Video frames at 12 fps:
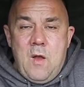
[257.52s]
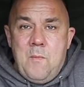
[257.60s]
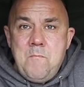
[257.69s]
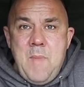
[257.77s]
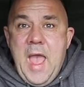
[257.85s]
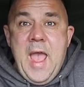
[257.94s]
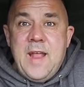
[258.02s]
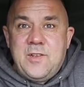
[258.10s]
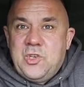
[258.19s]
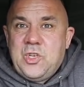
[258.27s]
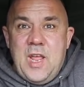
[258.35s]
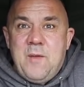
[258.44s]
mad
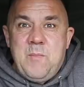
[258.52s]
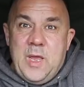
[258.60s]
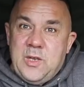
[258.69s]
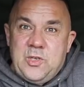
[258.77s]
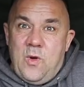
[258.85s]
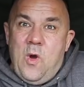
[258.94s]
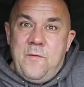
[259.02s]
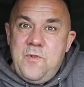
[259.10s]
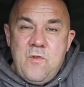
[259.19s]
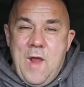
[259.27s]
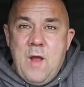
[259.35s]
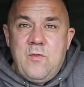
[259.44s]
stick mix of
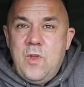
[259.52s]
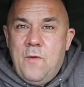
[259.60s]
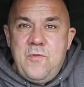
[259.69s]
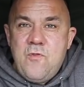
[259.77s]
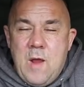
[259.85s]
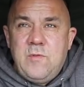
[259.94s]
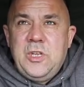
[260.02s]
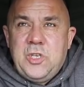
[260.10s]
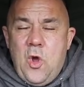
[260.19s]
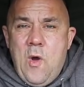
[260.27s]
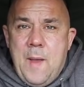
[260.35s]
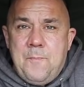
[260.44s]
your own
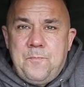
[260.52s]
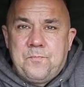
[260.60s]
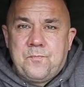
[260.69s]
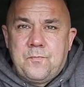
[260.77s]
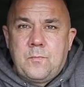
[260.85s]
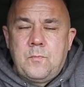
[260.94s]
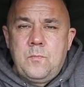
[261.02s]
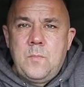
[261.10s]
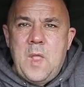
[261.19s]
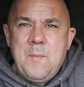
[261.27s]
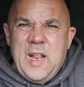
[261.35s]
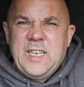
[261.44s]
design.
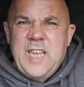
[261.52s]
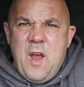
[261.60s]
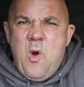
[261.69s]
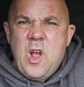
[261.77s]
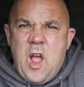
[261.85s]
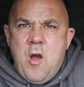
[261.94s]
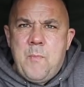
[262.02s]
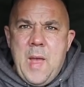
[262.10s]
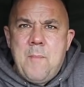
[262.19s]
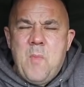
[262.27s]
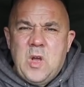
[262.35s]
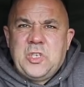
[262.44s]
But that's how I go
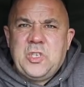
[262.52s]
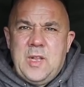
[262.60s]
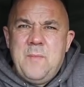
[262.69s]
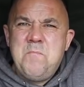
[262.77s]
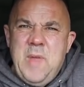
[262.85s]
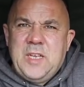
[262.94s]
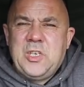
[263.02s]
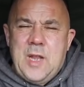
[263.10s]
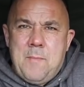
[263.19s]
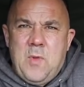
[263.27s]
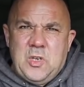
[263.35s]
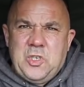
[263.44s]
about my mixing
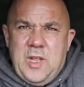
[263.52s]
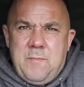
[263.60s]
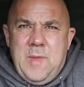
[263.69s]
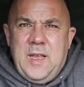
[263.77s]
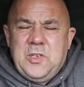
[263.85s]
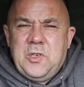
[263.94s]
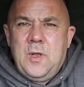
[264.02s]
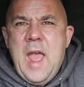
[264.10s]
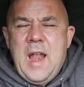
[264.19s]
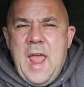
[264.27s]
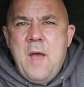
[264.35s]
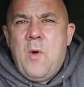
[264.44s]
up my stick mix
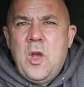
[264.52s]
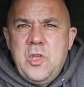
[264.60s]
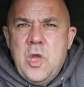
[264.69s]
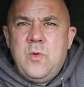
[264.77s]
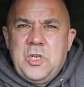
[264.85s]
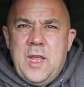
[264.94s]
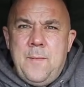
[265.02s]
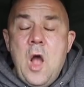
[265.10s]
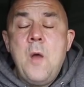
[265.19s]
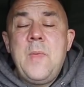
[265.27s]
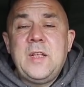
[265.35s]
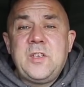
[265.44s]
and how I use it.
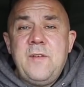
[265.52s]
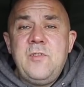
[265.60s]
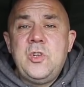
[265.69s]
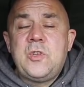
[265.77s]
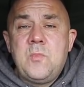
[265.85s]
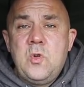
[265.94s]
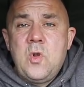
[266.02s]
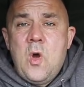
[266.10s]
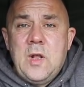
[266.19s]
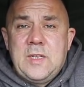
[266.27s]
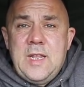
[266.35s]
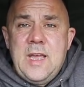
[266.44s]
Hope that's given you some good
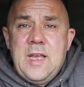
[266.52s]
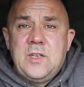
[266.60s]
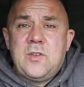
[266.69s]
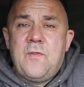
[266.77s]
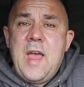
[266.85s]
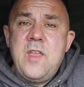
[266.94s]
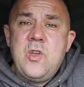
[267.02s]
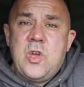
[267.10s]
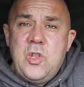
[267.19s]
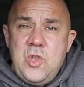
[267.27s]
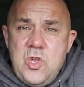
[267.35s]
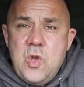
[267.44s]
ideas of how you
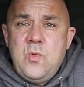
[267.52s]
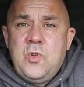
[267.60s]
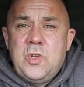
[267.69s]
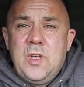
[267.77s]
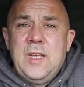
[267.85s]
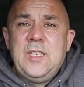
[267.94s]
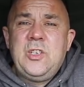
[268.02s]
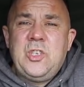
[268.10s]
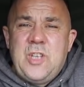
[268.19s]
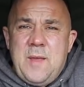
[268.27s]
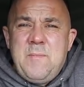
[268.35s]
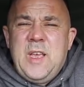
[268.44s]
can use
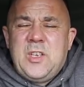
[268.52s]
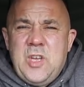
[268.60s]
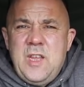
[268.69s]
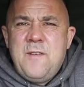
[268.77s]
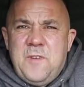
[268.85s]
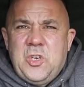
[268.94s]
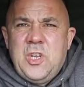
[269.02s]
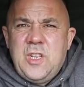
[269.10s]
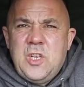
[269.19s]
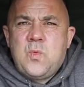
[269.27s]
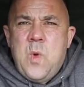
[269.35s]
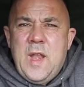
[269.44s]
stick mix in your fishing
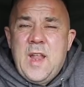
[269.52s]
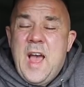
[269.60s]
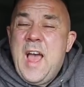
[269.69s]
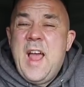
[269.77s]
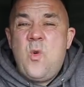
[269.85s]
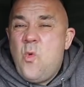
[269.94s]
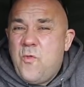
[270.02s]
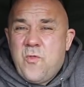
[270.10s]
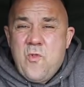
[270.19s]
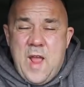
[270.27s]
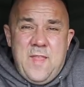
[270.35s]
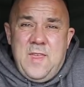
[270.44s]
this winter and all
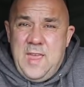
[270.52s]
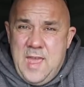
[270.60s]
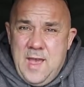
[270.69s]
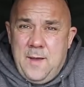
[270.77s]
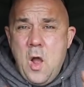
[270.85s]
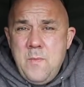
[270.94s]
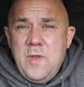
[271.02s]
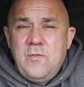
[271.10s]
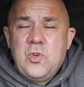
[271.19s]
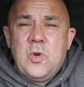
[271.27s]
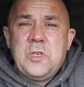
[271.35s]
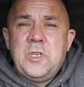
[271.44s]
throughout the year. Hope you
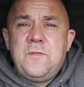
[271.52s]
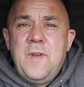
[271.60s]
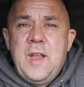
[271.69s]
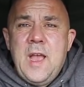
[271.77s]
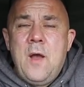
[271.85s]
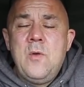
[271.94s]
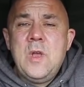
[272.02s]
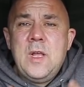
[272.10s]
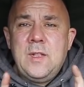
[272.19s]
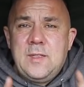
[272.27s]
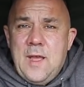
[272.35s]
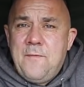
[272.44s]
enjoyed this video.
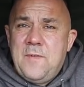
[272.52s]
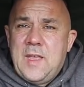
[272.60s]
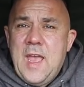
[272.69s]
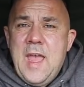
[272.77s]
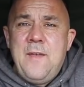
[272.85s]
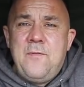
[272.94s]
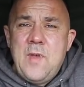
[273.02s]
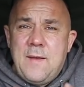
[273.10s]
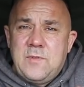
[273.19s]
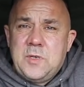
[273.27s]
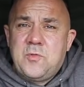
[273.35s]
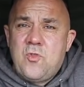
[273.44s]
Don't forget, if you
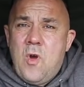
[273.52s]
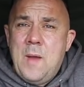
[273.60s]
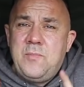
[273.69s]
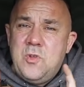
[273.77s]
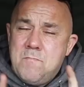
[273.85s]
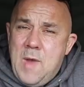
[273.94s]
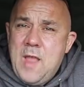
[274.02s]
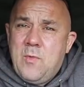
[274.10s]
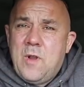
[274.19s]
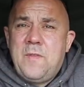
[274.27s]
haven't subscribed, you may want